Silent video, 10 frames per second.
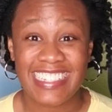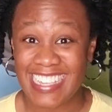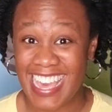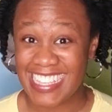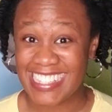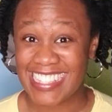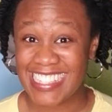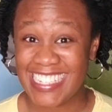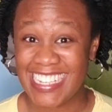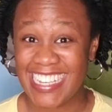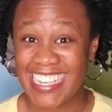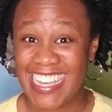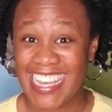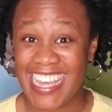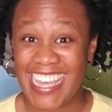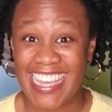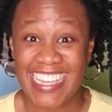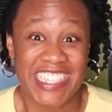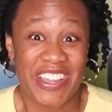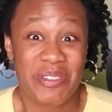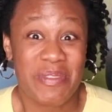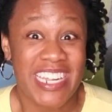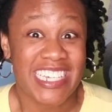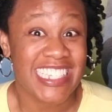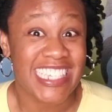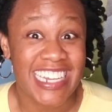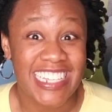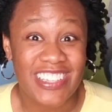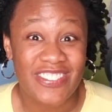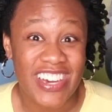Yes? Is everybody excited to